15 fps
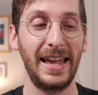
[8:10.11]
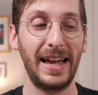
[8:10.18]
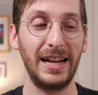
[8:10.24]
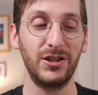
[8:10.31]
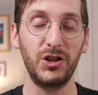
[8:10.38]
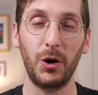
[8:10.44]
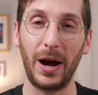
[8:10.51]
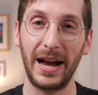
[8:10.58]

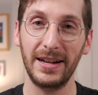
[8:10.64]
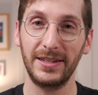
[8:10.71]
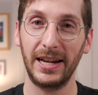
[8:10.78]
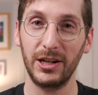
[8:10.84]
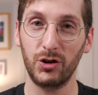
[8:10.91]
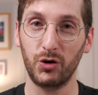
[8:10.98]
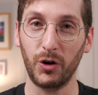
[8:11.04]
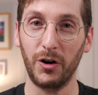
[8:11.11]
And so as
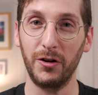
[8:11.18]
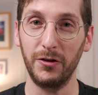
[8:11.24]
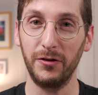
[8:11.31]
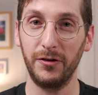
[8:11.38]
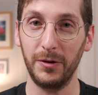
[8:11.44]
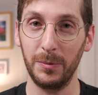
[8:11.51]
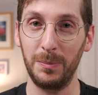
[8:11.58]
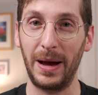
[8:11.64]
I
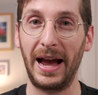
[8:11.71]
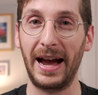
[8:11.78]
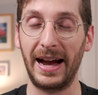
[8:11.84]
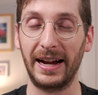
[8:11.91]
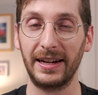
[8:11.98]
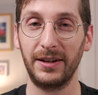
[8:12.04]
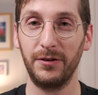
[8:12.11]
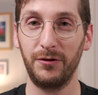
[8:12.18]
drove
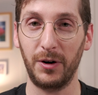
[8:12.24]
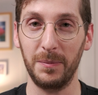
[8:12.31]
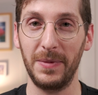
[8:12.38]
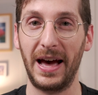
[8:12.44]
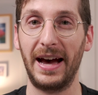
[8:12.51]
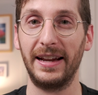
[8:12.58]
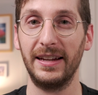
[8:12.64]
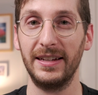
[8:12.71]
back from
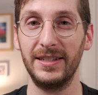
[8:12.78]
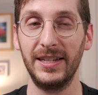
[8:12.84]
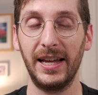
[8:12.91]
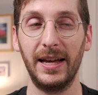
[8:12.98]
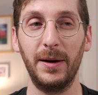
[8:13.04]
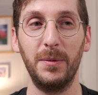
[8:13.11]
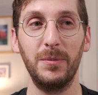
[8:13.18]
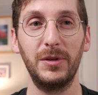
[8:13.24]
that
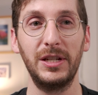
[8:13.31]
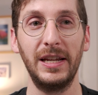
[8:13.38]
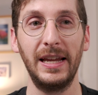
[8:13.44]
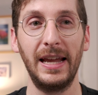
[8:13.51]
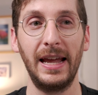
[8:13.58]
attempt,